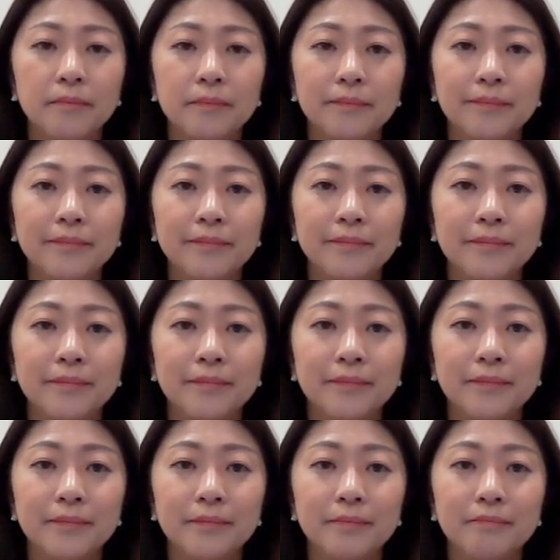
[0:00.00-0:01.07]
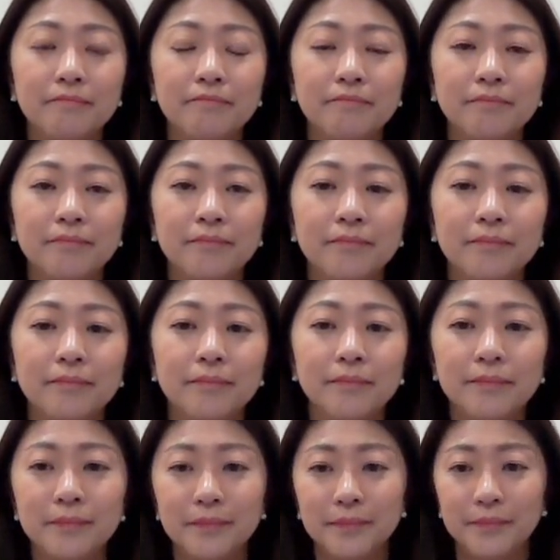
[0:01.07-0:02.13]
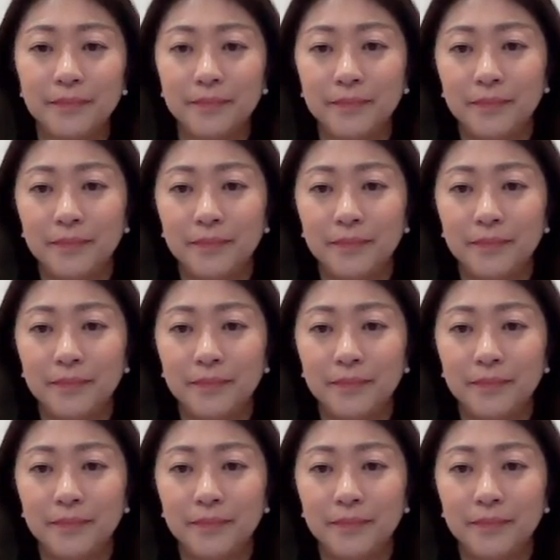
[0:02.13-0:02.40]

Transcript: No one is speaking in this clip.